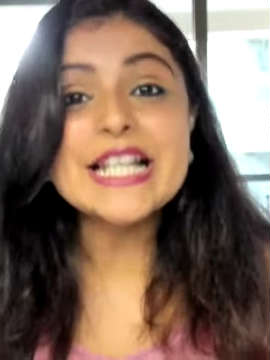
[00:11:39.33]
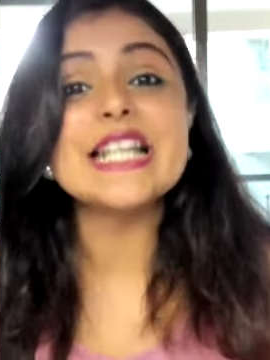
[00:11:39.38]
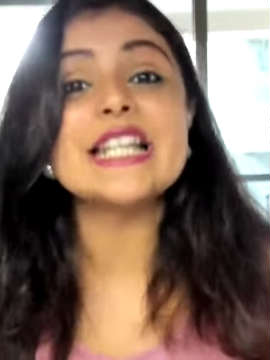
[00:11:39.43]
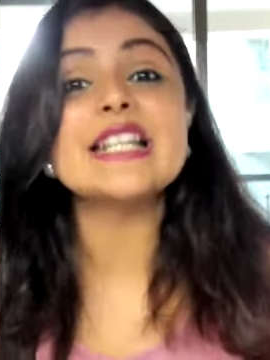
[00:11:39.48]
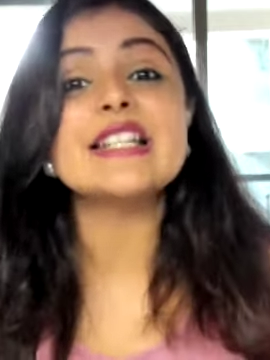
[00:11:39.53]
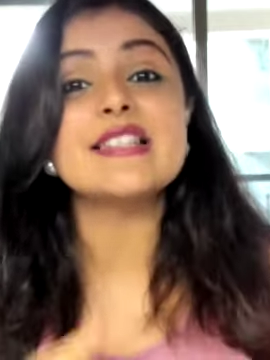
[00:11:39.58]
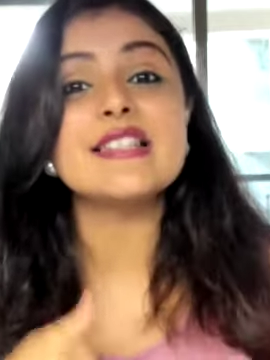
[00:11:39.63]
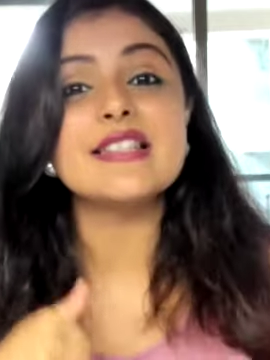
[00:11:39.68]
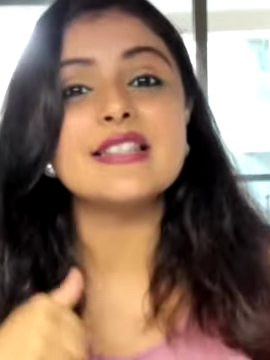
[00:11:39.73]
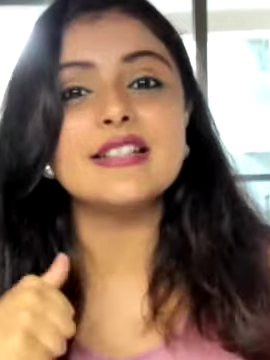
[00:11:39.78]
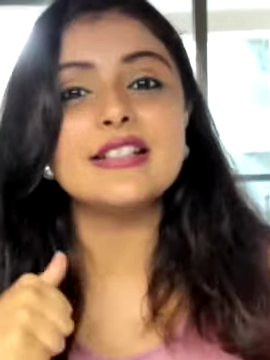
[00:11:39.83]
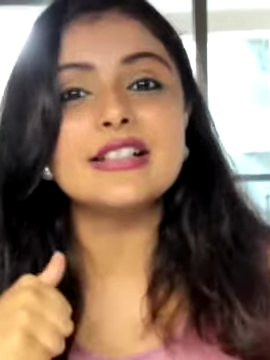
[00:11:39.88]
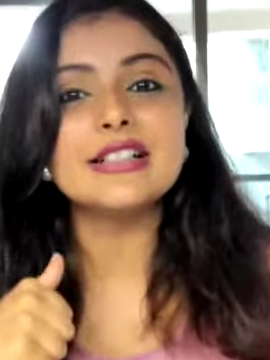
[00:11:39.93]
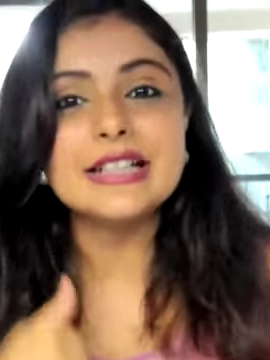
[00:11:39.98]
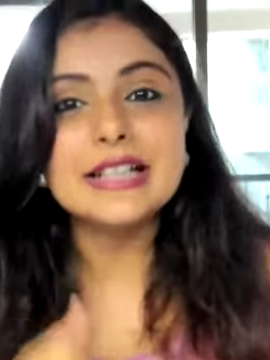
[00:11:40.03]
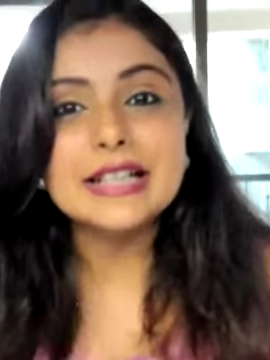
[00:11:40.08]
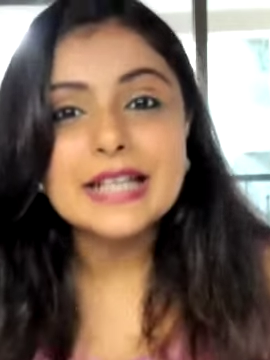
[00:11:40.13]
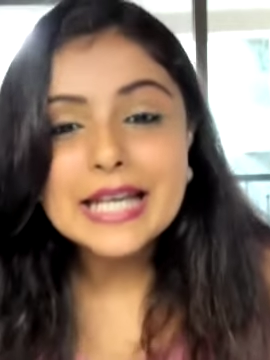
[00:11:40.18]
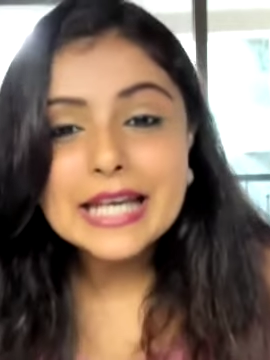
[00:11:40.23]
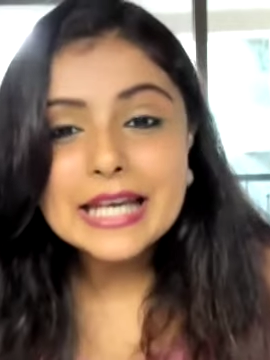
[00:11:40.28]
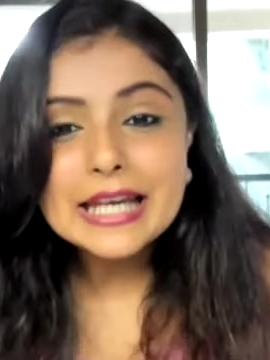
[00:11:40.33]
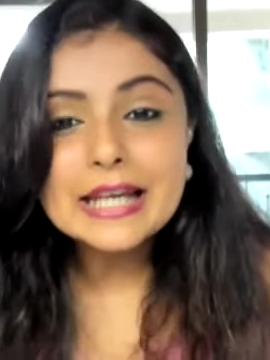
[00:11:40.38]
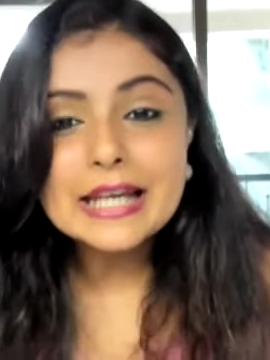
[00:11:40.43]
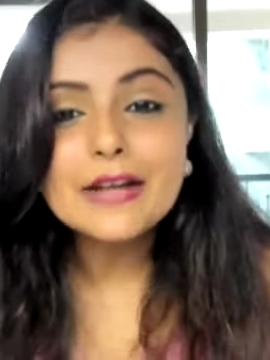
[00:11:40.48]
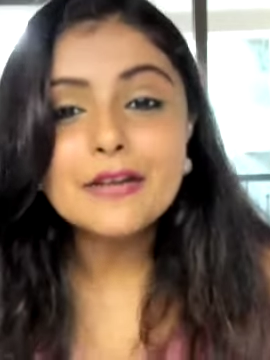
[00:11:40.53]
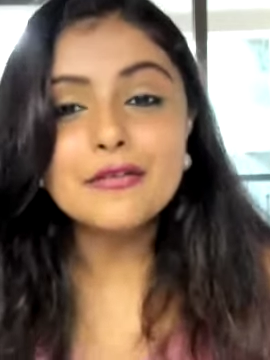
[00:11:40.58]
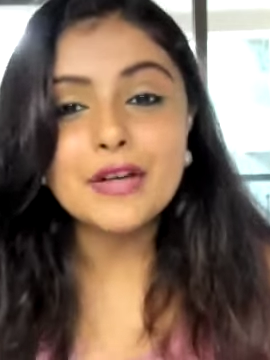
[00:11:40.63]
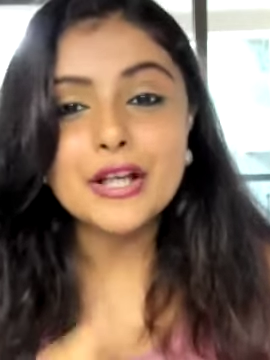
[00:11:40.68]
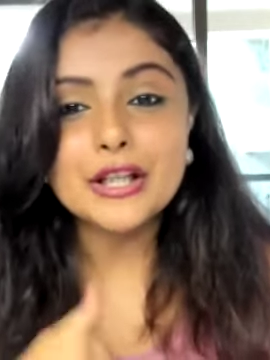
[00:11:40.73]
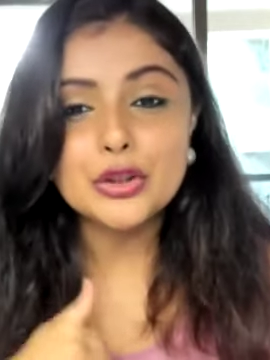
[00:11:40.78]
is the
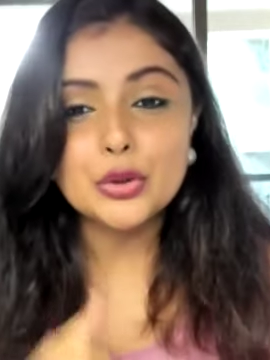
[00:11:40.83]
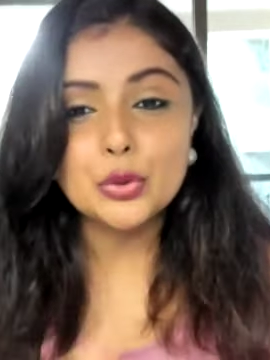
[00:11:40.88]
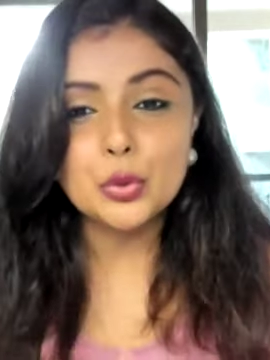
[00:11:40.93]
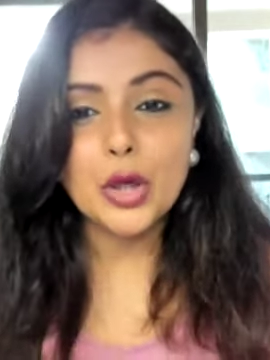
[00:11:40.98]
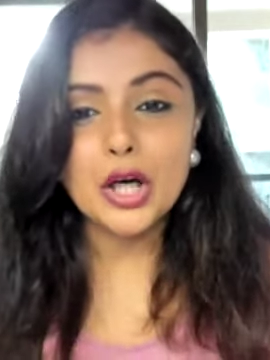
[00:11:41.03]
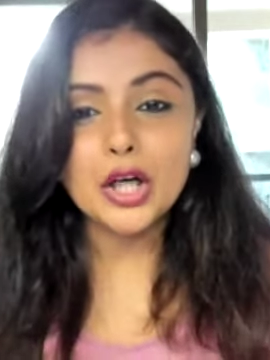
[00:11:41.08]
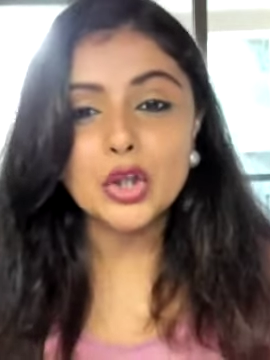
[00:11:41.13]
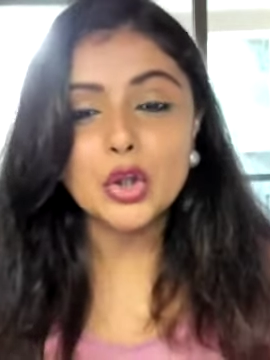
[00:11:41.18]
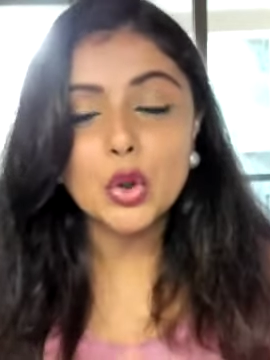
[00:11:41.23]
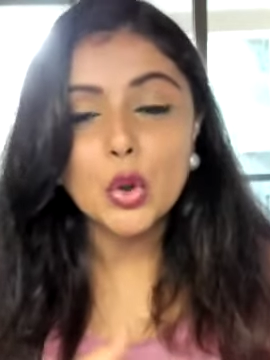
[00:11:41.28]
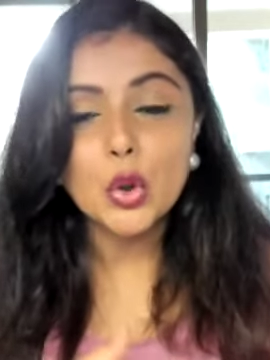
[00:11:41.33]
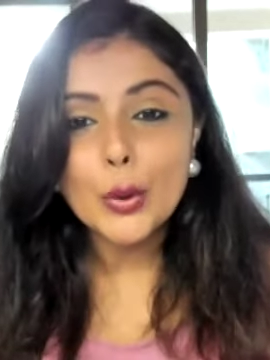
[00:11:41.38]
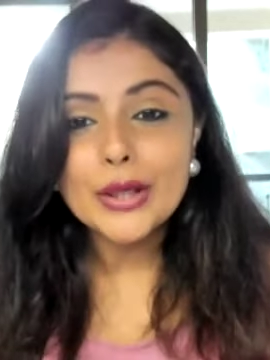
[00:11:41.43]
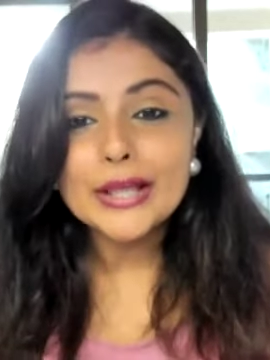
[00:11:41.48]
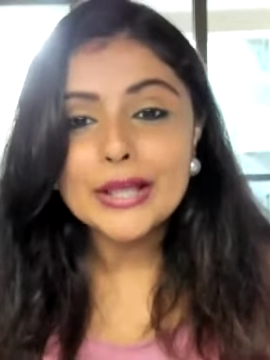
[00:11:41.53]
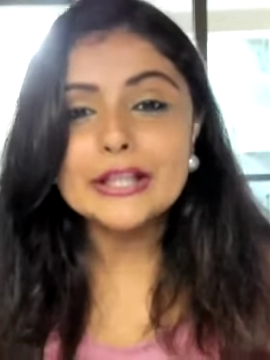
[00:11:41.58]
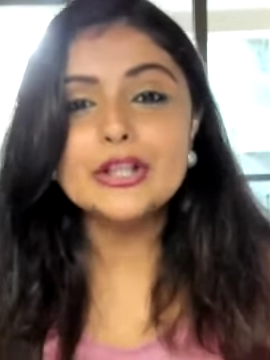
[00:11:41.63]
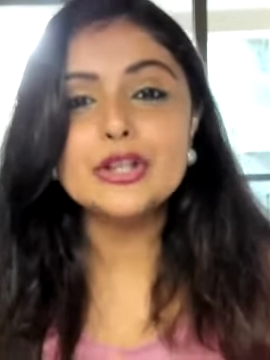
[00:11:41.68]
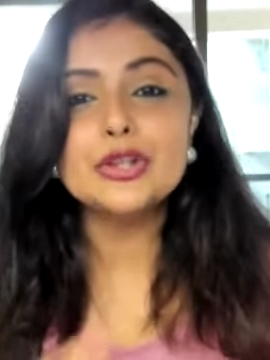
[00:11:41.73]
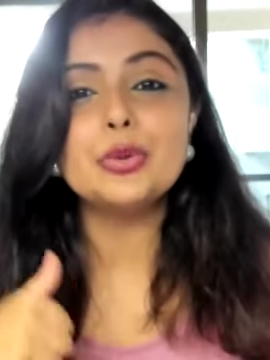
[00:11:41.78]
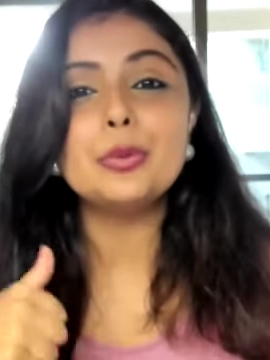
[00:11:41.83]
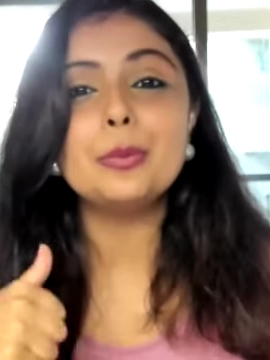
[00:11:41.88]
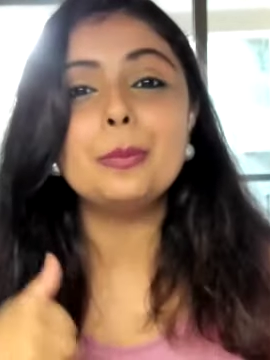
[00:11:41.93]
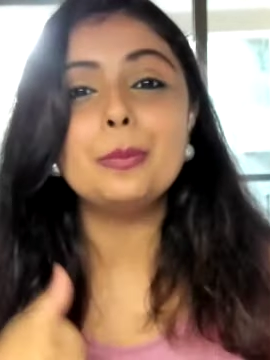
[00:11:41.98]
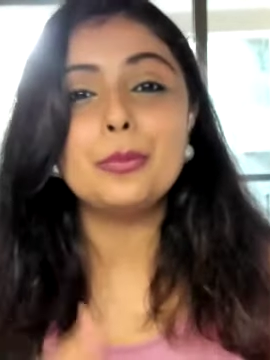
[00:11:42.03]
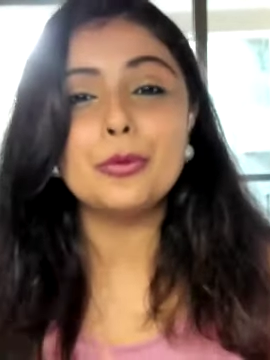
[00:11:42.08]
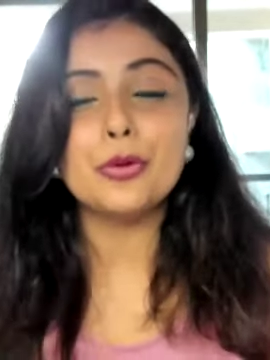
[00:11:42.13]
day when you are going to